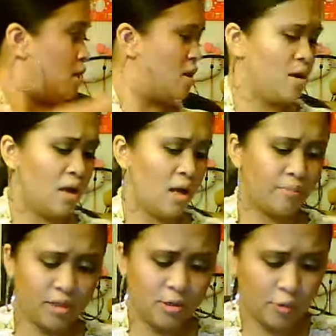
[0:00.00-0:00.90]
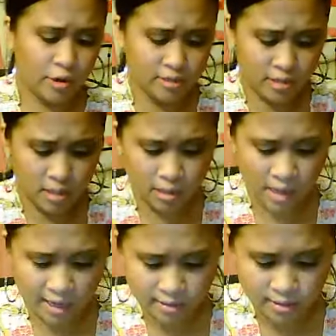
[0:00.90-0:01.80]
I'll probably wear it to class
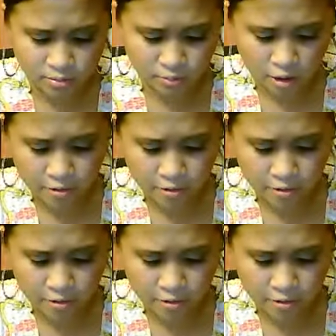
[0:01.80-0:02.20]
tomorrow.